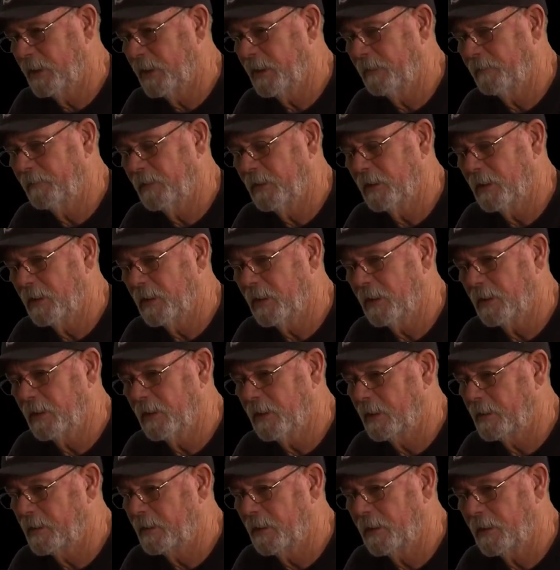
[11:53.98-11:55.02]

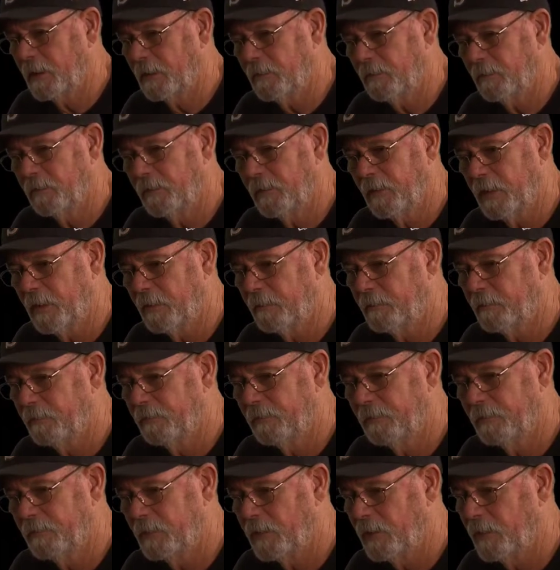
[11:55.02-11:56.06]
I kind of have
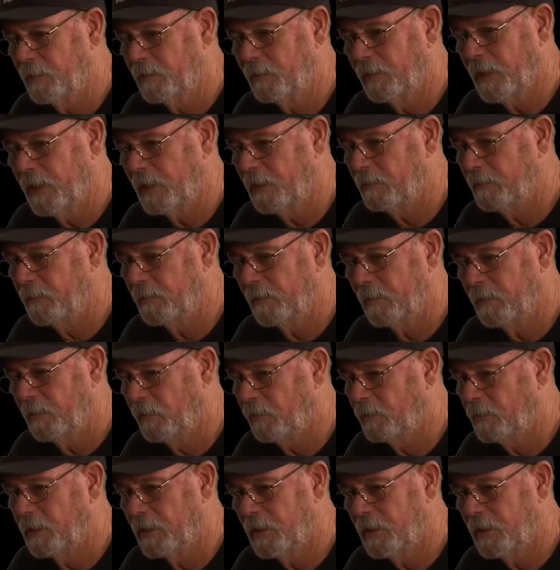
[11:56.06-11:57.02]
that Old